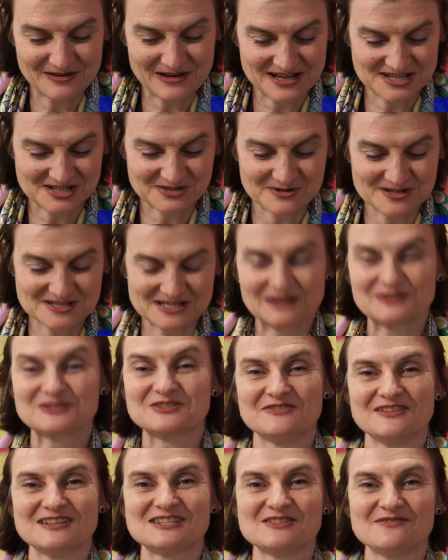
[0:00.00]
as a result
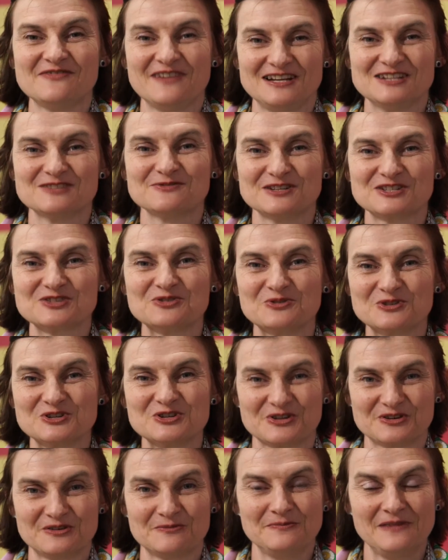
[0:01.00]
of this event, which all
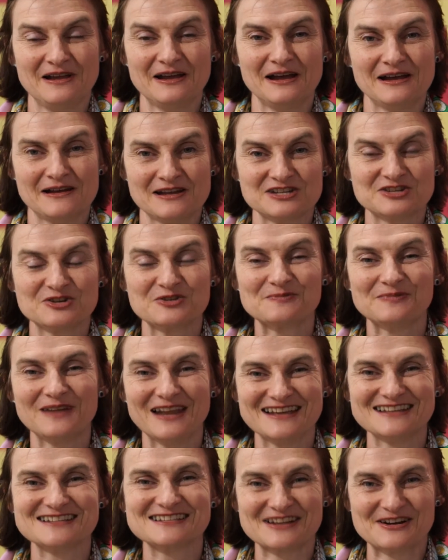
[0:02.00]
took
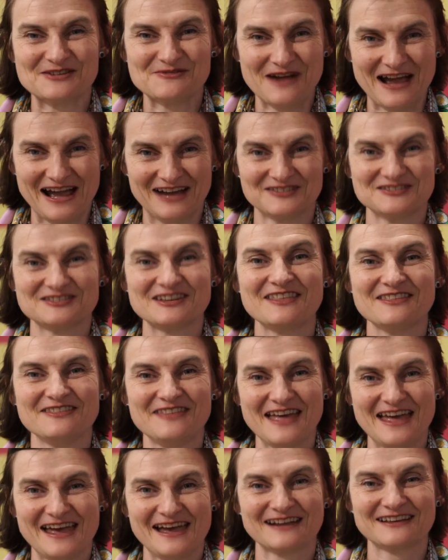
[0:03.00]
place around
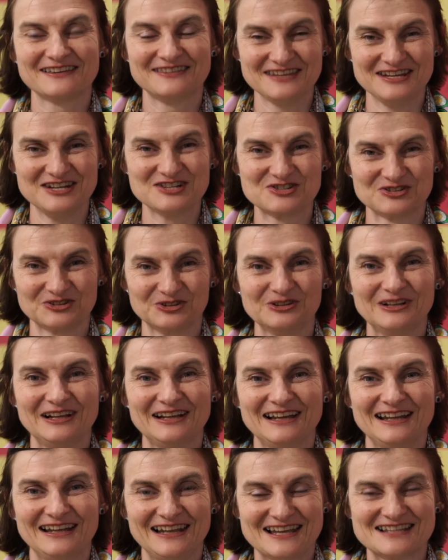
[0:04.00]
their cathedral,
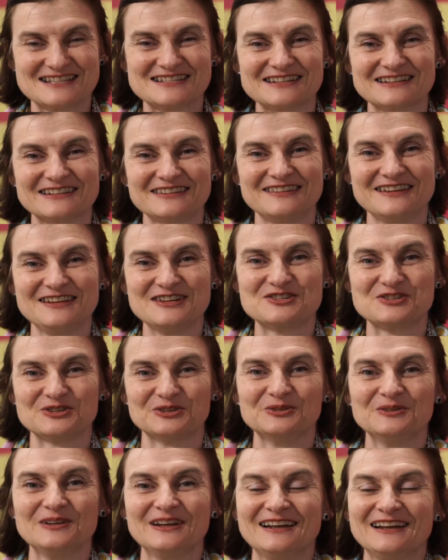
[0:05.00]
Leicester
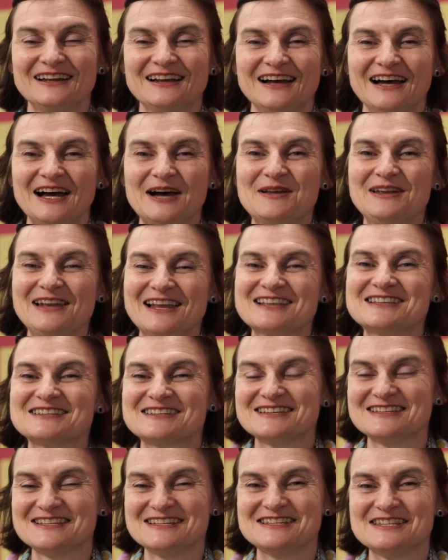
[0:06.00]
Cathedral,
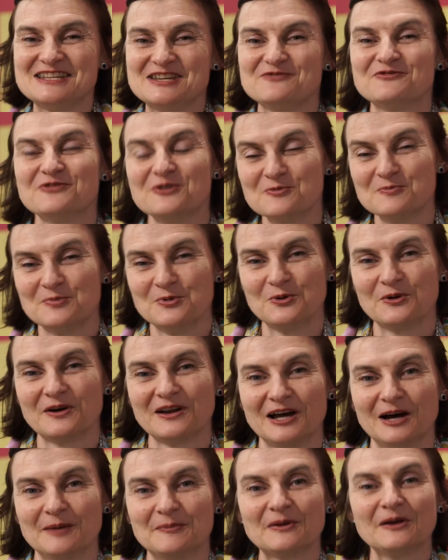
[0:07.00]
Leicester City Football
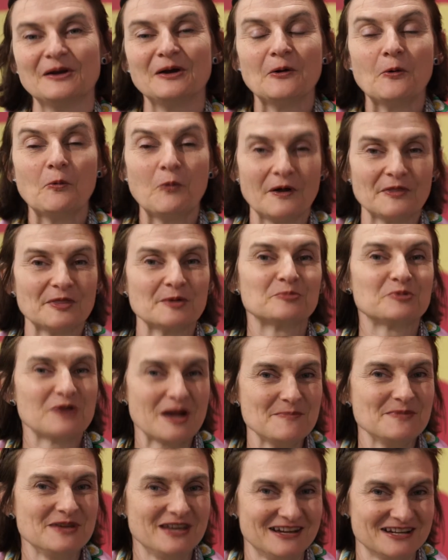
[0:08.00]
Club won the
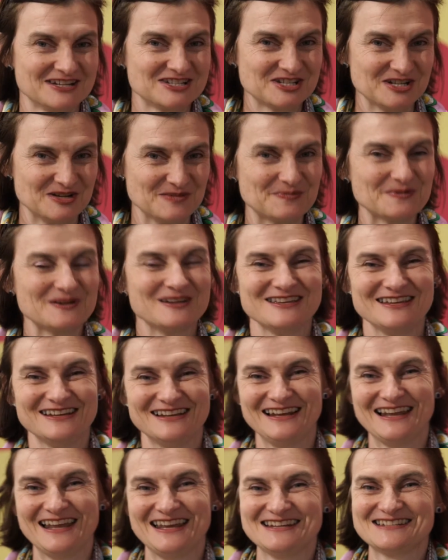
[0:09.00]
Premiership a
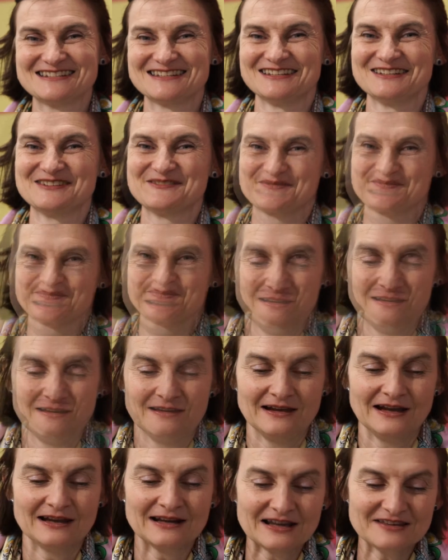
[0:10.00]
year later.
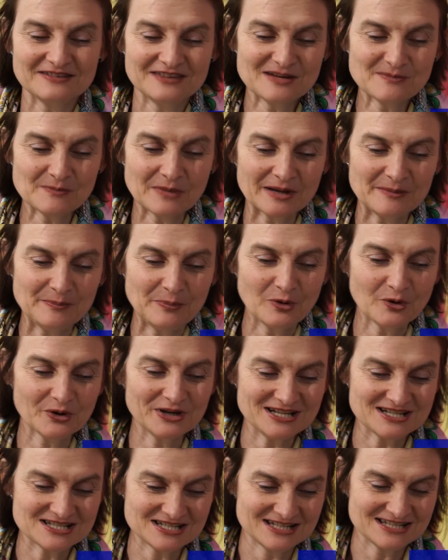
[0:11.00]
And I think my
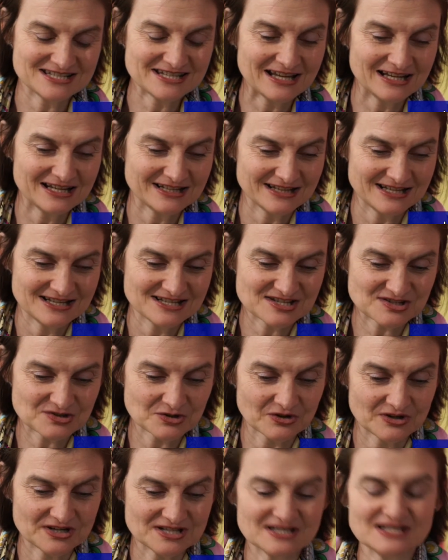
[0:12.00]
point in telling these
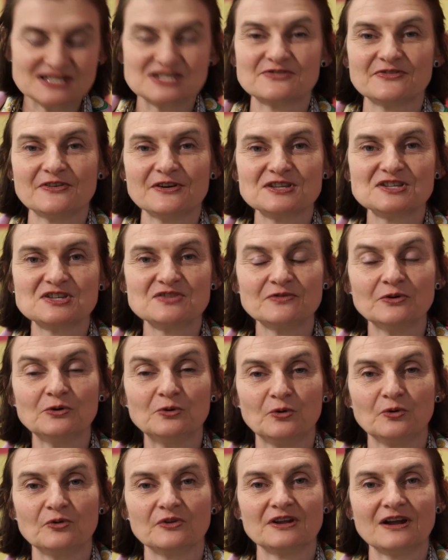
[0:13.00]
stories is, first of
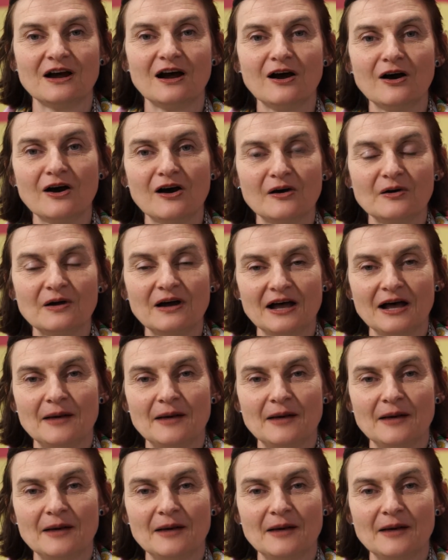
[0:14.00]
all, that our